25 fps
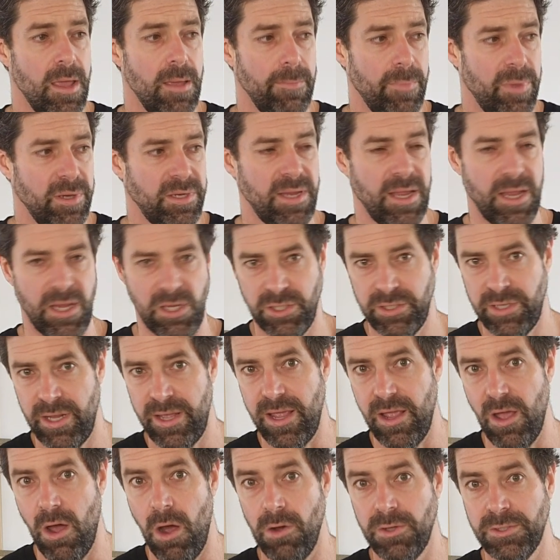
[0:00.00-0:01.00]

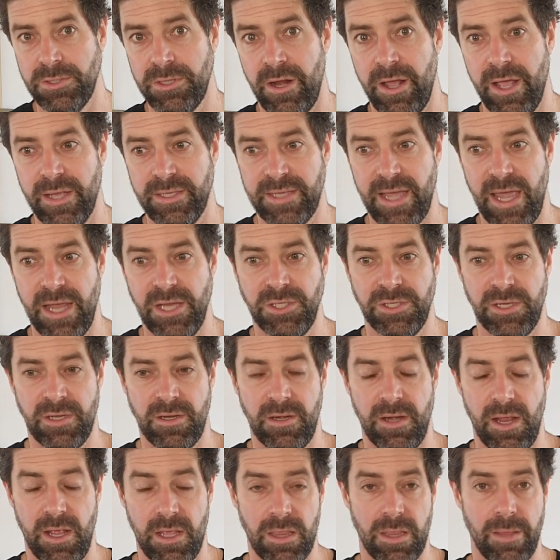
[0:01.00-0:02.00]
potentially
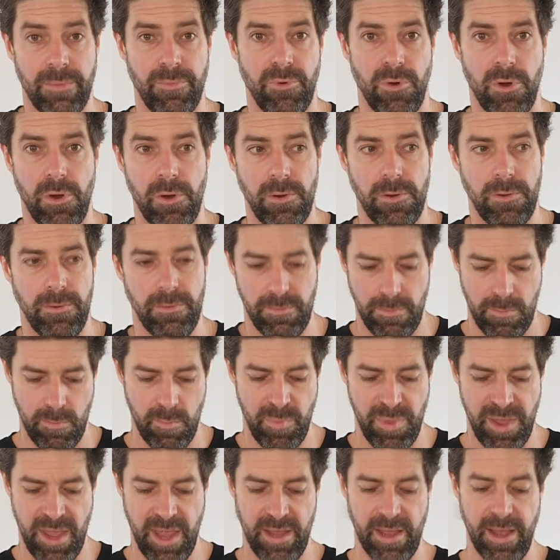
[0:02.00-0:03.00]
oxidization in the brew
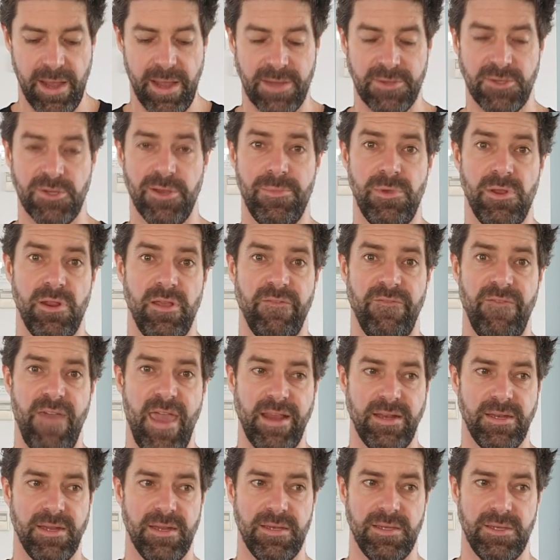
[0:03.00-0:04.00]
being a contributing
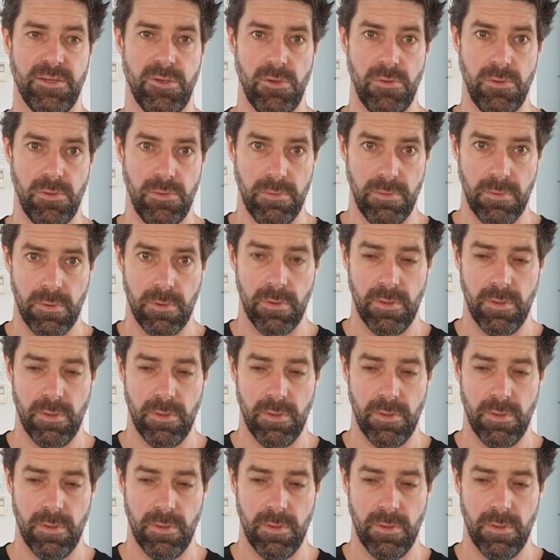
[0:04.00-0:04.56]
factor to